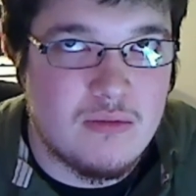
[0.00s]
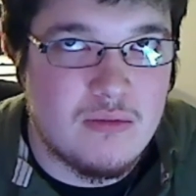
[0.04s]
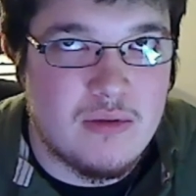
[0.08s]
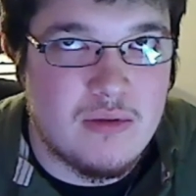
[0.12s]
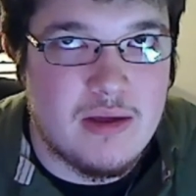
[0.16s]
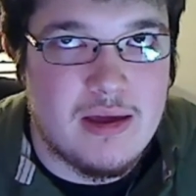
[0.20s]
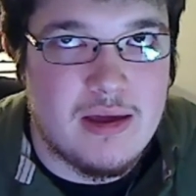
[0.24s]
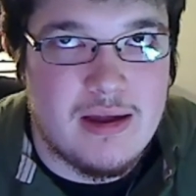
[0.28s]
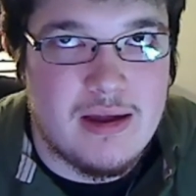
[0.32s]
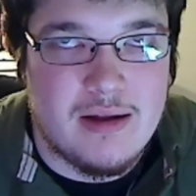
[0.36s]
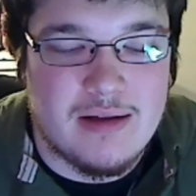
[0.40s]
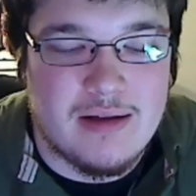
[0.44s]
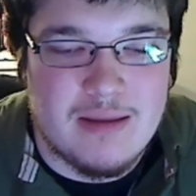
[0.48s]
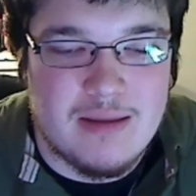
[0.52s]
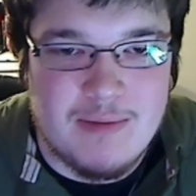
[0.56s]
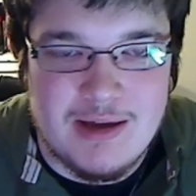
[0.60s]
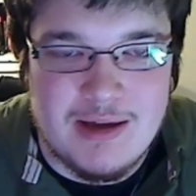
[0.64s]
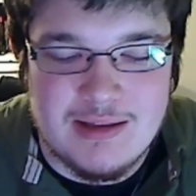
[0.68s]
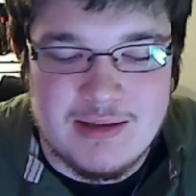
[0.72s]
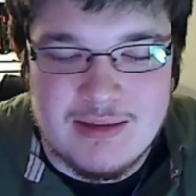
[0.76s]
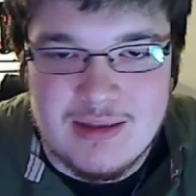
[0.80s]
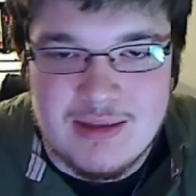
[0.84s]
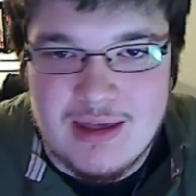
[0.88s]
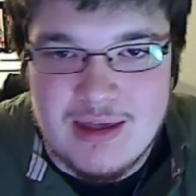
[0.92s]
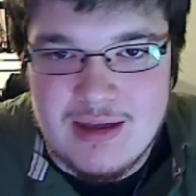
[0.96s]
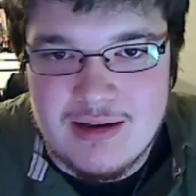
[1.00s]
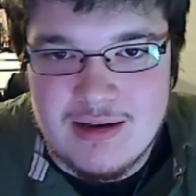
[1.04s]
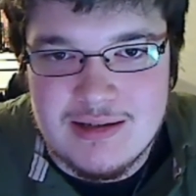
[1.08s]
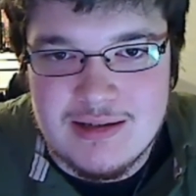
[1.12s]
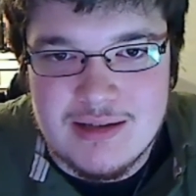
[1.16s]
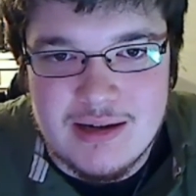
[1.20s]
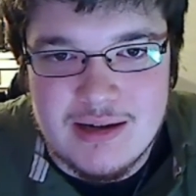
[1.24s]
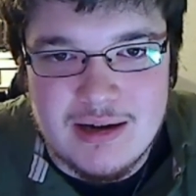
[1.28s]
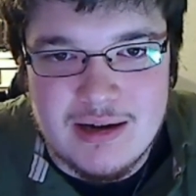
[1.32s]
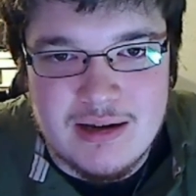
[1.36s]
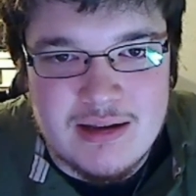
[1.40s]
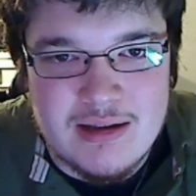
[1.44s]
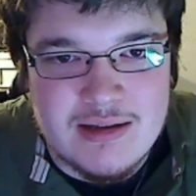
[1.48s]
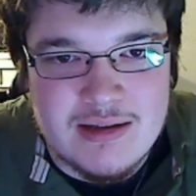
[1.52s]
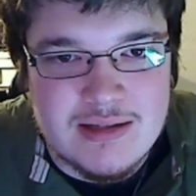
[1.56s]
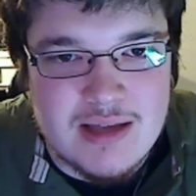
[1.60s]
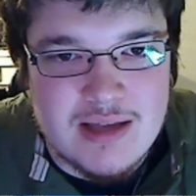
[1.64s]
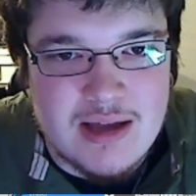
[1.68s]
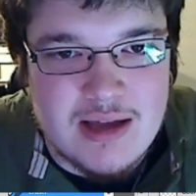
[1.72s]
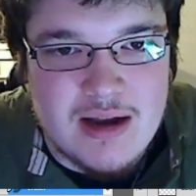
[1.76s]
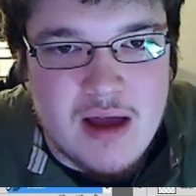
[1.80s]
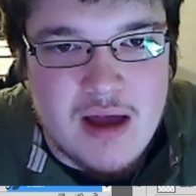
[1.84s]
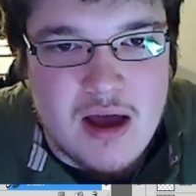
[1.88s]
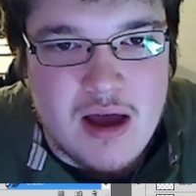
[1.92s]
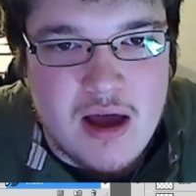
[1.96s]
I'll get back to that in a second, is
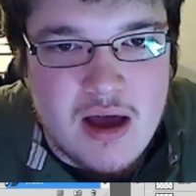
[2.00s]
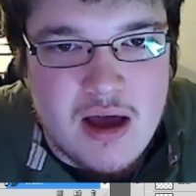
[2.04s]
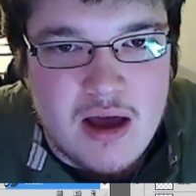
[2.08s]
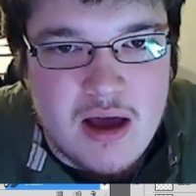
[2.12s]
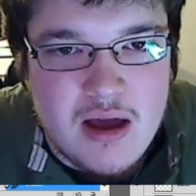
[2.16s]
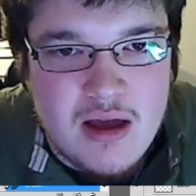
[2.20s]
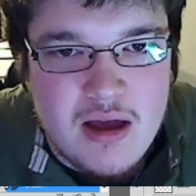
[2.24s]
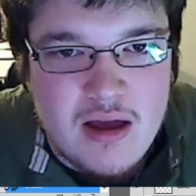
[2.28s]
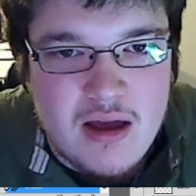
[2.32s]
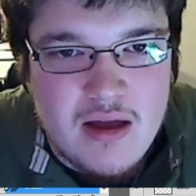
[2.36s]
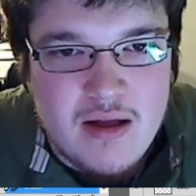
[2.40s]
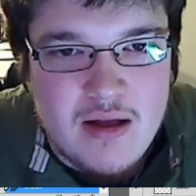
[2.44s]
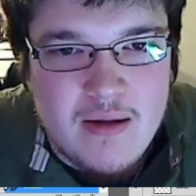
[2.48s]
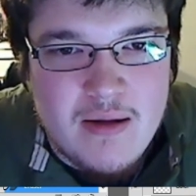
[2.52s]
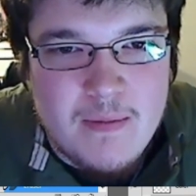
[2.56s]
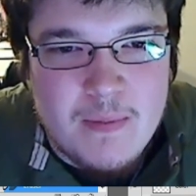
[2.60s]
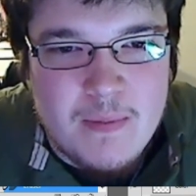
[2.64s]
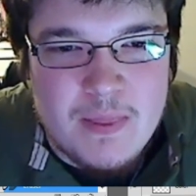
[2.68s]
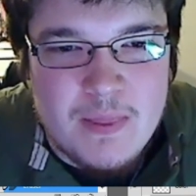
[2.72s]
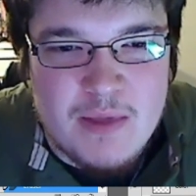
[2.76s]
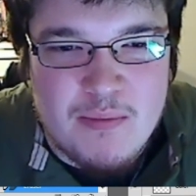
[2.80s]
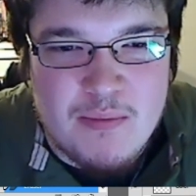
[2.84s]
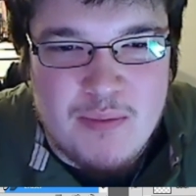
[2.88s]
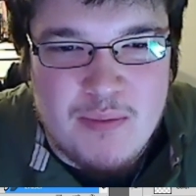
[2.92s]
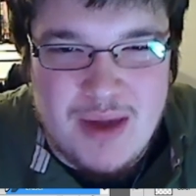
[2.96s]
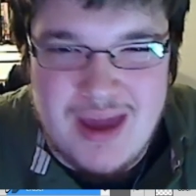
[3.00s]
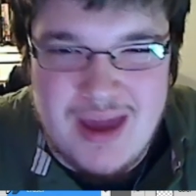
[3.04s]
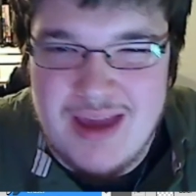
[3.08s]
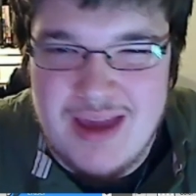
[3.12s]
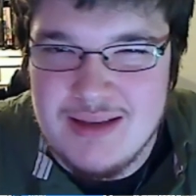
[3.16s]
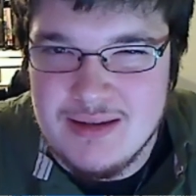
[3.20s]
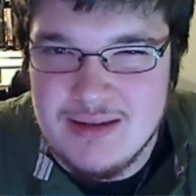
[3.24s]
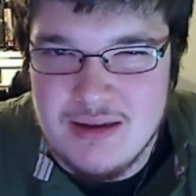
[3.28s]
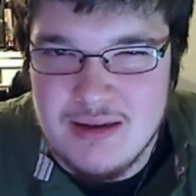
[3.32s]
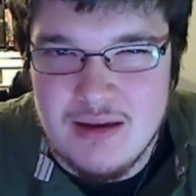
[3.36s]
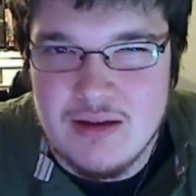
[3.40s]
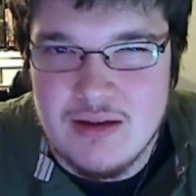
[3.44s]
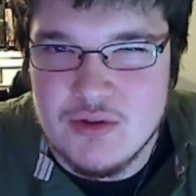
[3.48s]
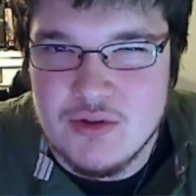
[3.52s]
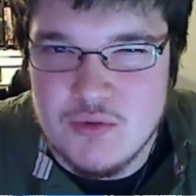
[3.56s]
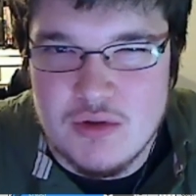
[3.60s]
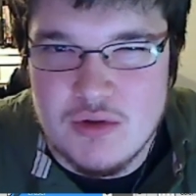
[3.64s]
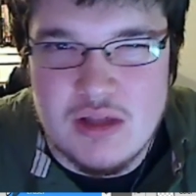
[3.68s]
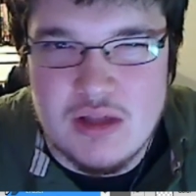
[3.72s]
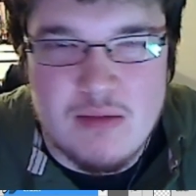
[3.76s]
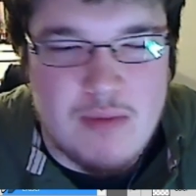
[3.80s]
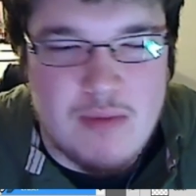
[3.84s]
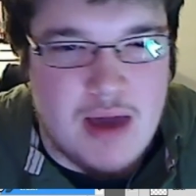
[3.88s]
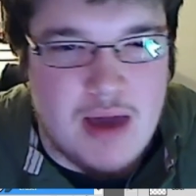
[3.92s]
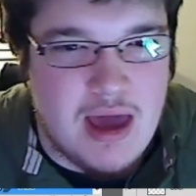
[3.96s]
that the pacing is
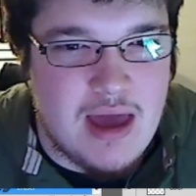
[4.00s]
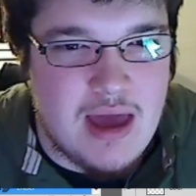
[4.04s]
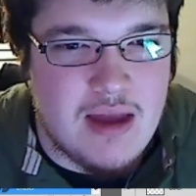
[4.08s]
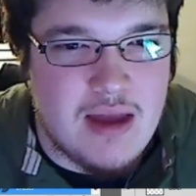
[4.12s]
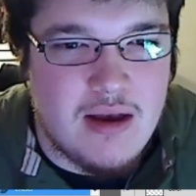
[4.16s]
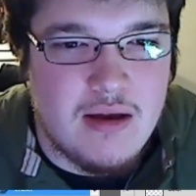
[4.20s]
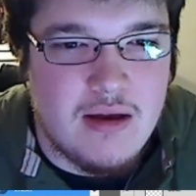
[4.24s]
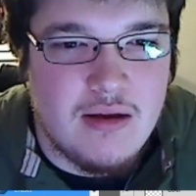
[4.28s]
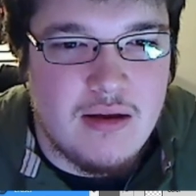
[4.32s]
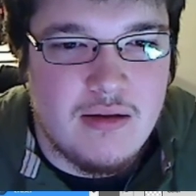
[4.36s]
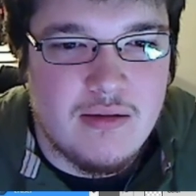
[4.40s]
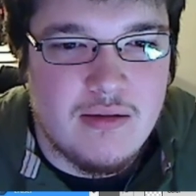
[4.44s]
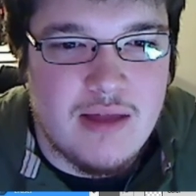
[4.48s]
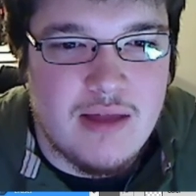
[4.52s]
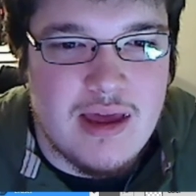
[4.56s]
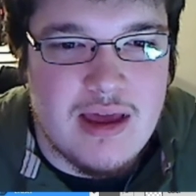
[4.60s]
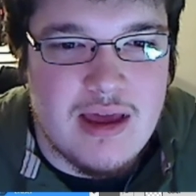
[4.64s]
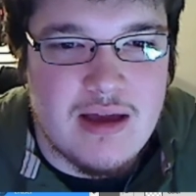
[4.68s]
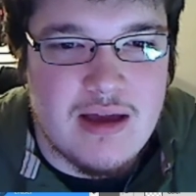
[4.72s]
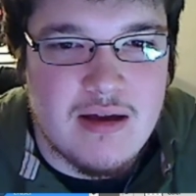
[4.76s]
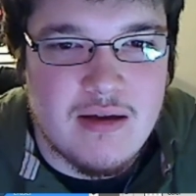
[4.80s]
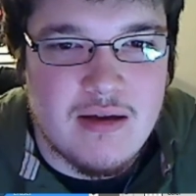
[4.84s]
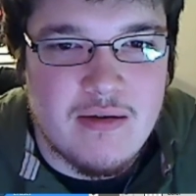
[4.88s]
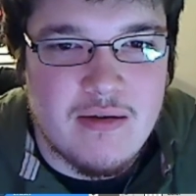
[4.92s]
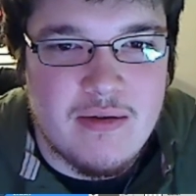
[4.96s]
really bad. Like,